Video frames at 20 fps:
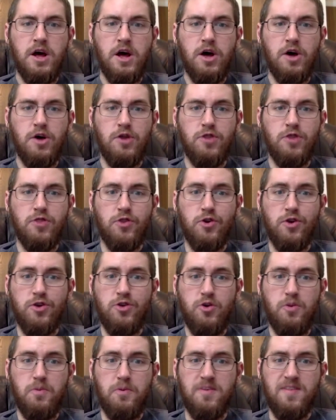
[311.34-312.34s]
Uh,
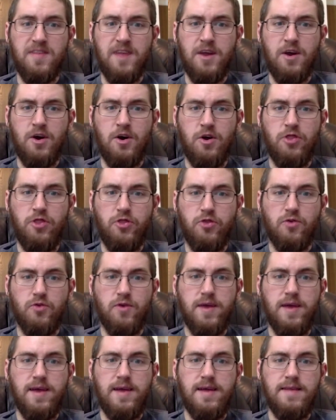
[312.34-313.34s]
32% on
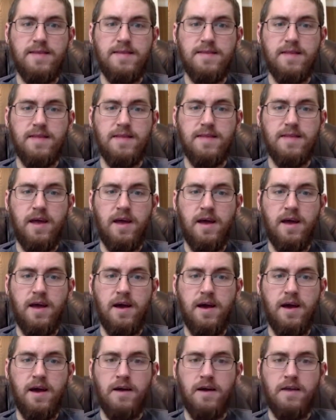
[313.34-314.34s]
threes
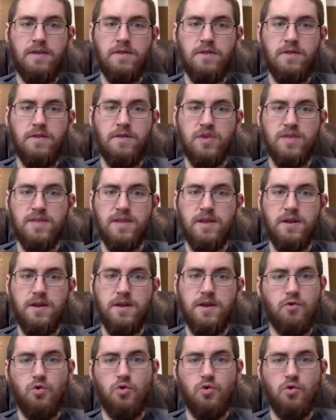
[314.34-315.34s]
and just under
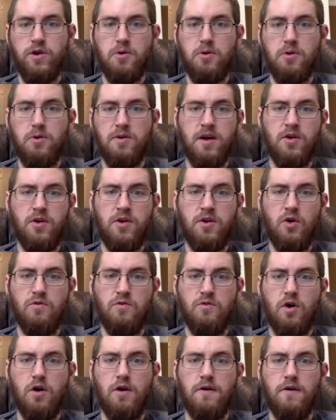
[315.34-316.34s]
40%
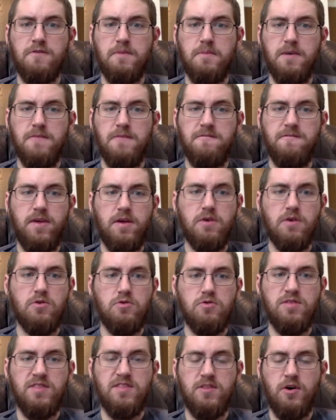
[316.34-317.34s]
overall from the
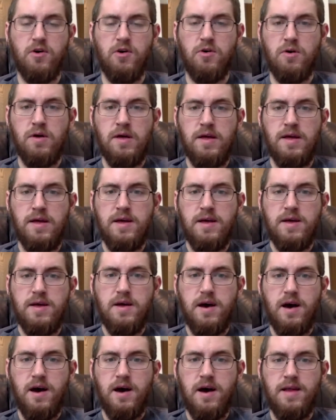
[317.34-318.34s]
field. So,
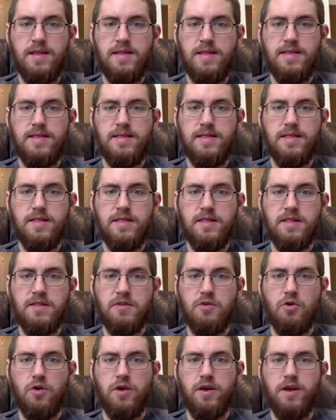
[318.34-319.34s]
uh,
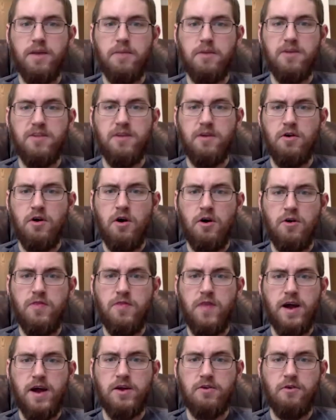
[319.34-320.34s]
scoring numbers aren't
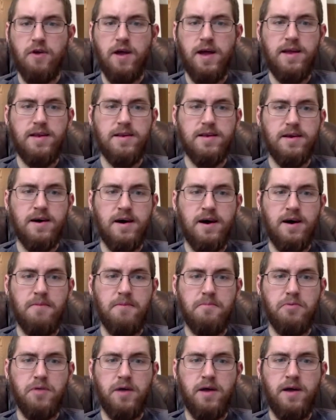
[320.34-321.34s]
aren't that great. Uh,
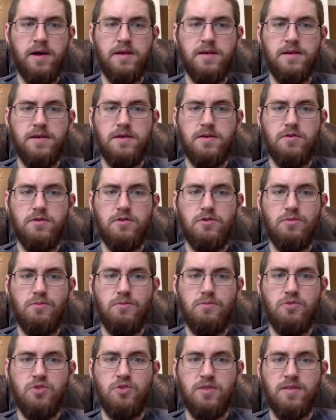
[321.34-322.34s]
played
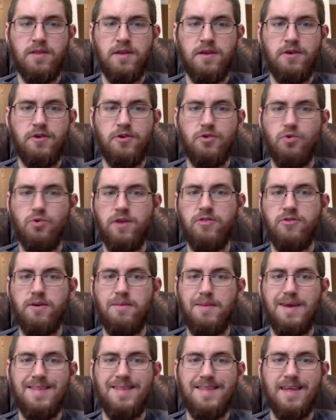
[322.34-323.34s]
just under
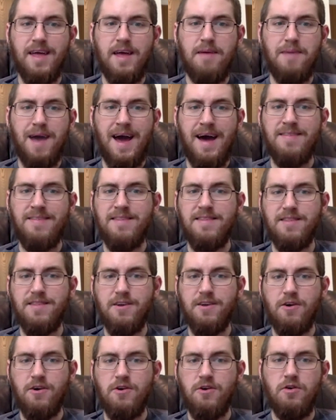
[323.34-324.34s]
23 minutes a game as a
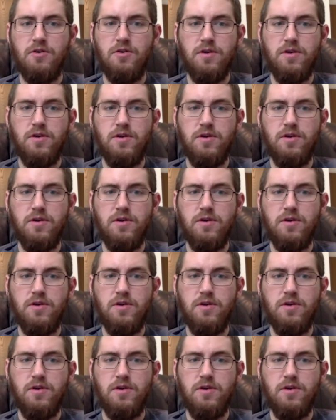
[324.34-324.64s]
starter.